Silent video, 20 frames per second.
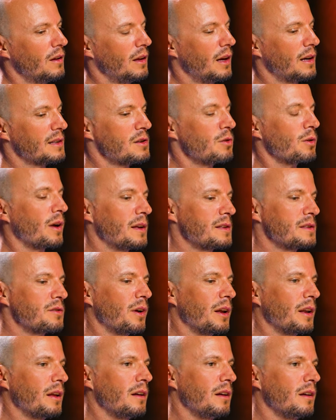Yeah, so Guest
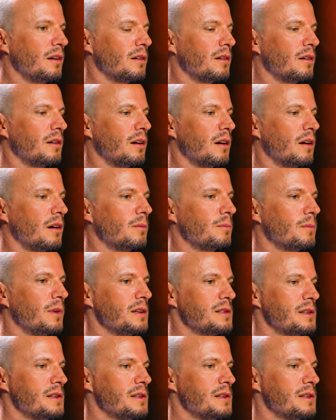Ready um,